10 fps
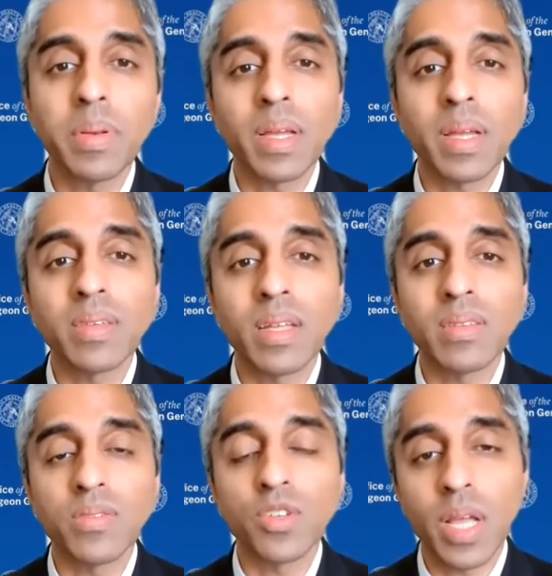deepened my
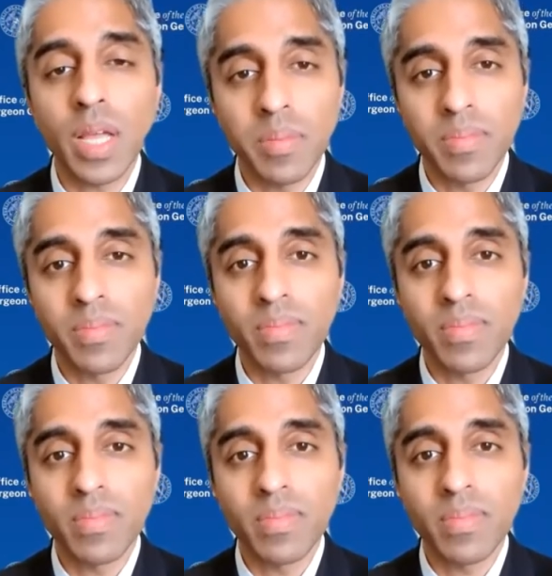sense of shame.
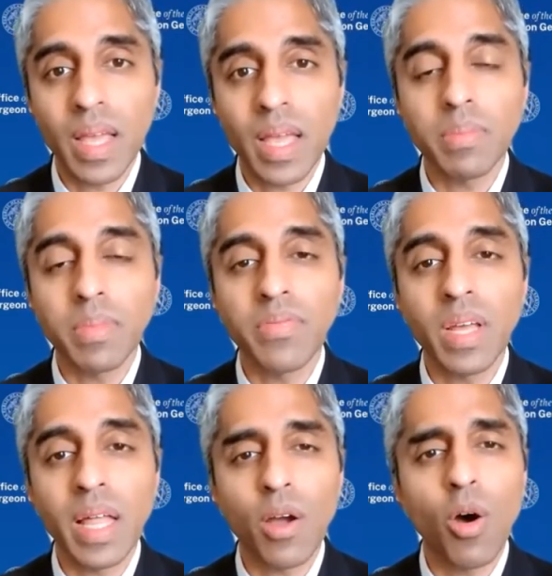I came to
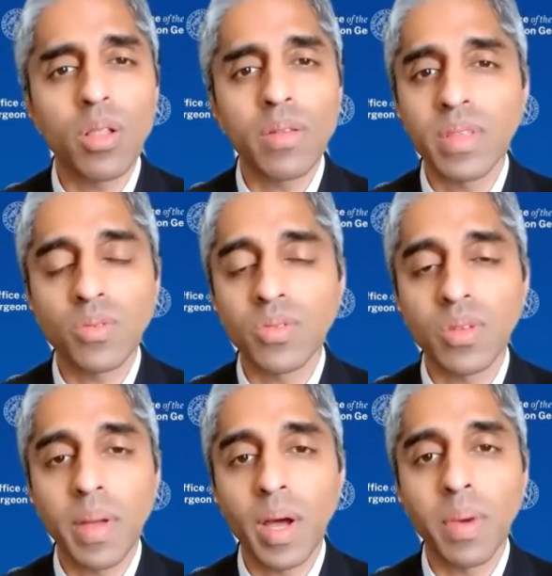feel like all of
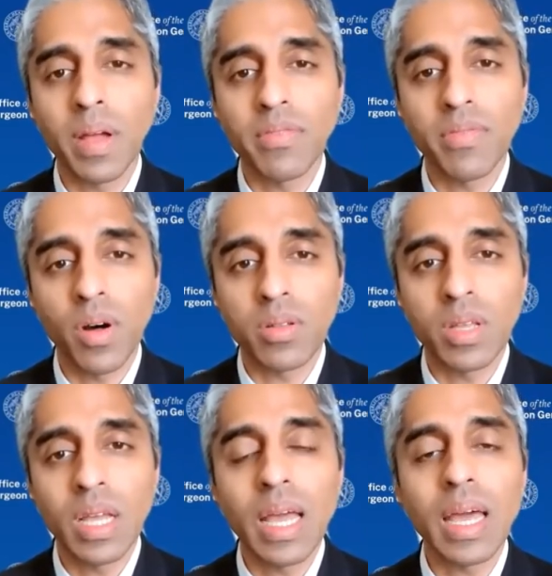this was somehow my
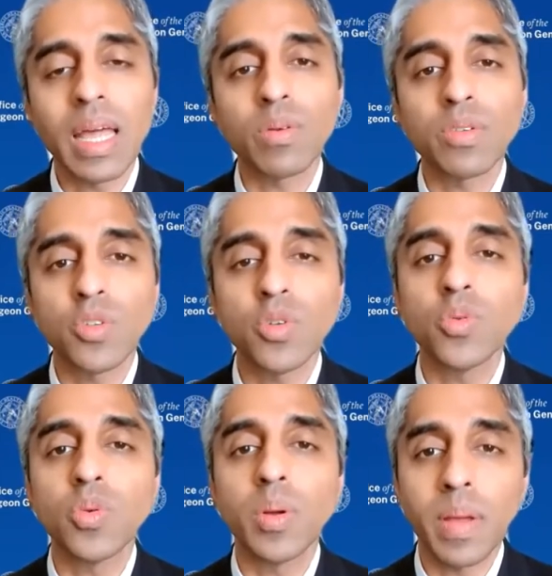fault, and I was
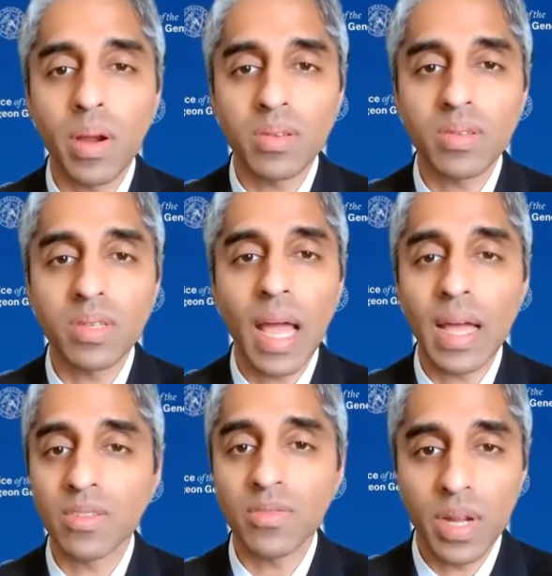too embarrassed
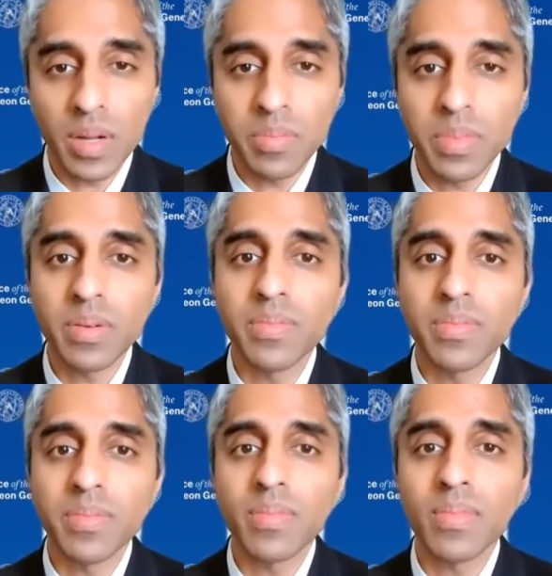to ask for help.
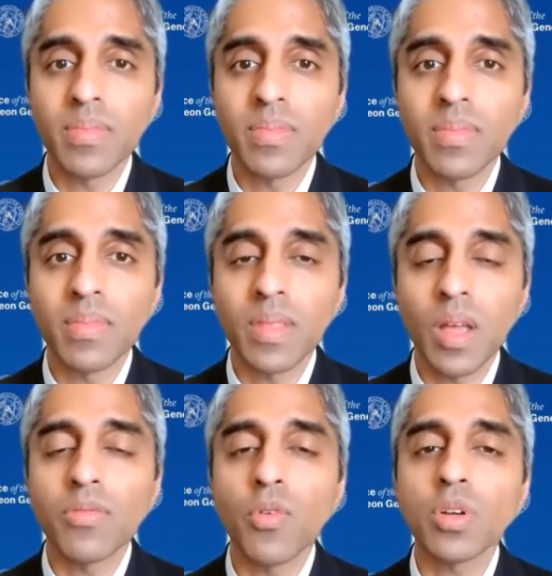
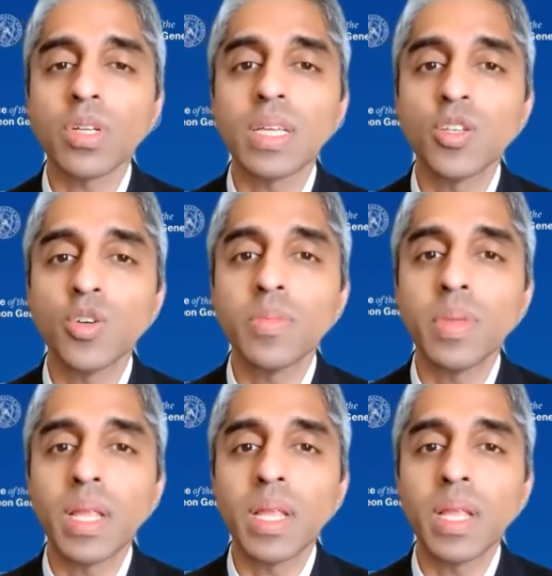Unfortunately,
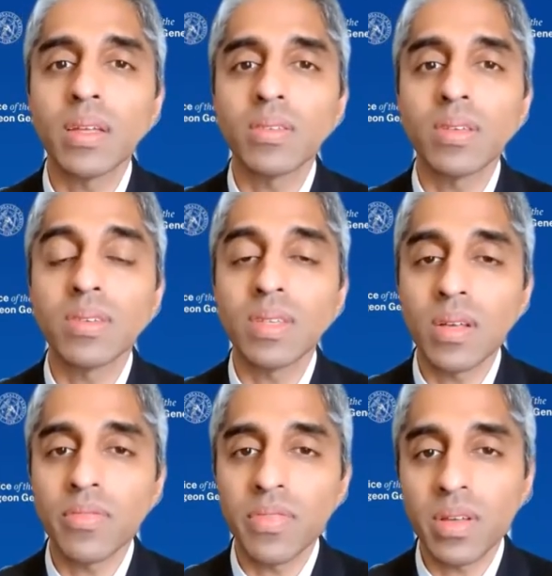too many kids
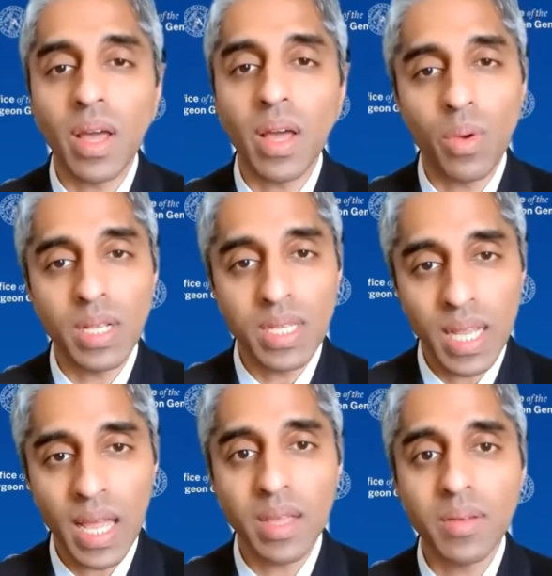still feel that way
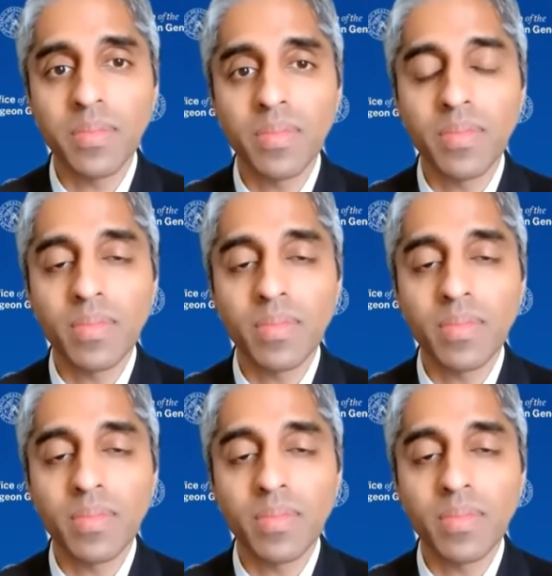today.